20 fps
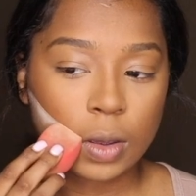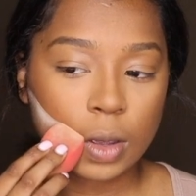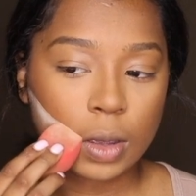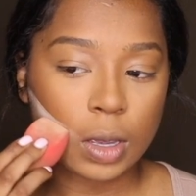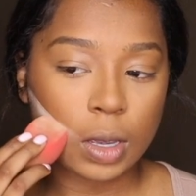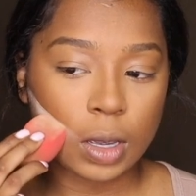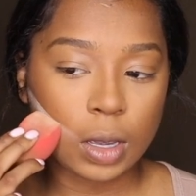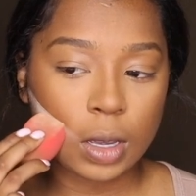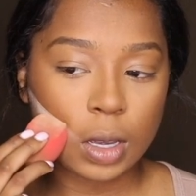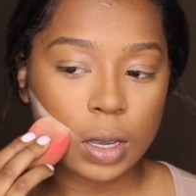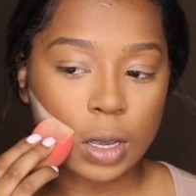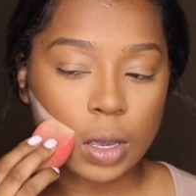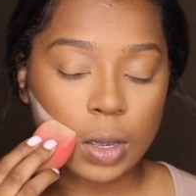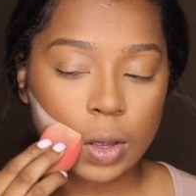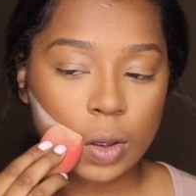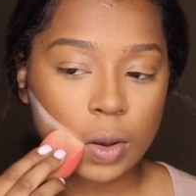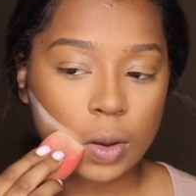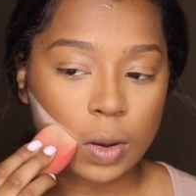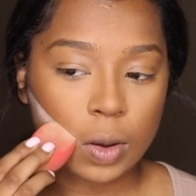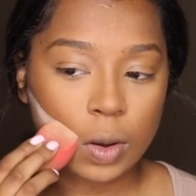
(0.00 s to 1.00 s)
and cut
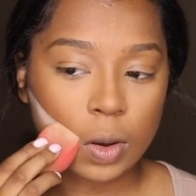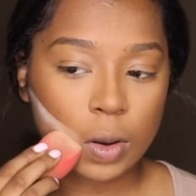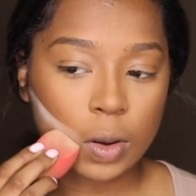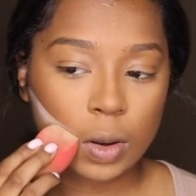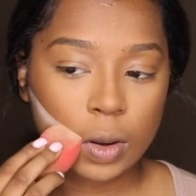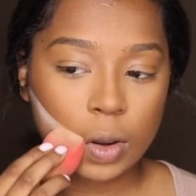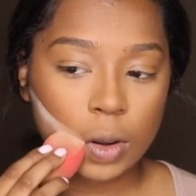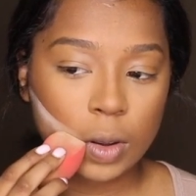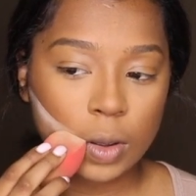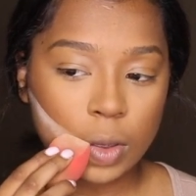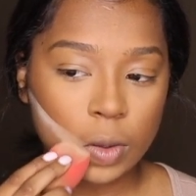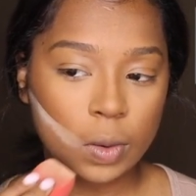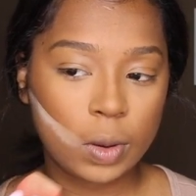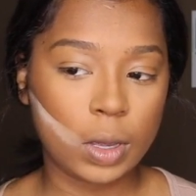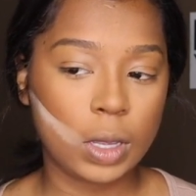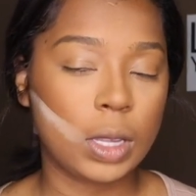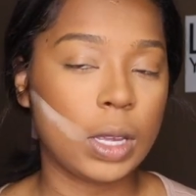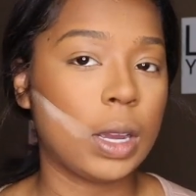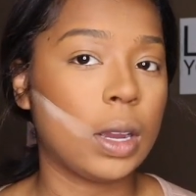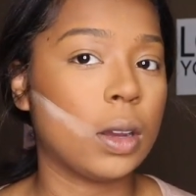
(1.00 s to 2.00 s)
all the
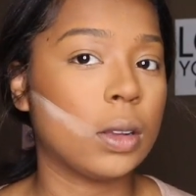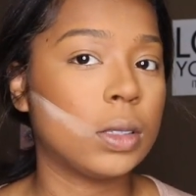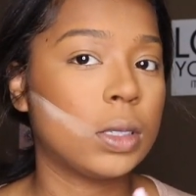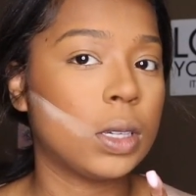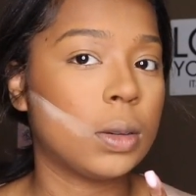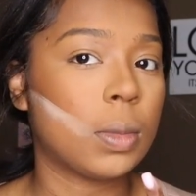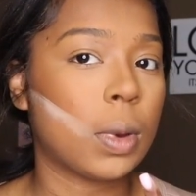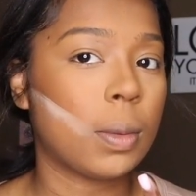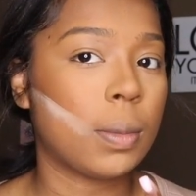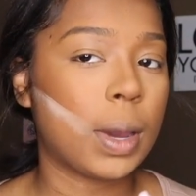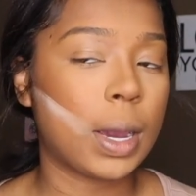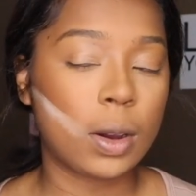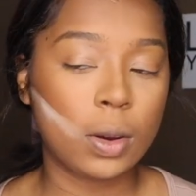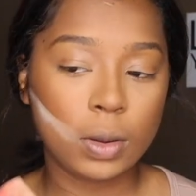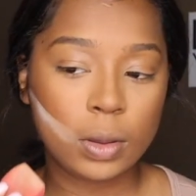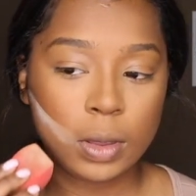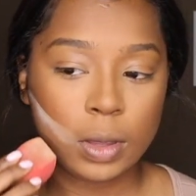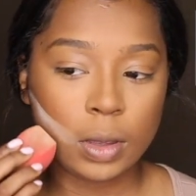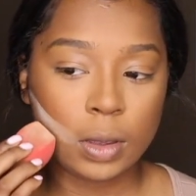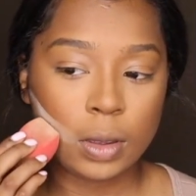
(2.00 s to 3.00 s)
way down to my
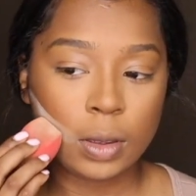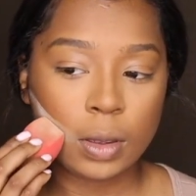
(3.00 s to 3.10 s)
mouth.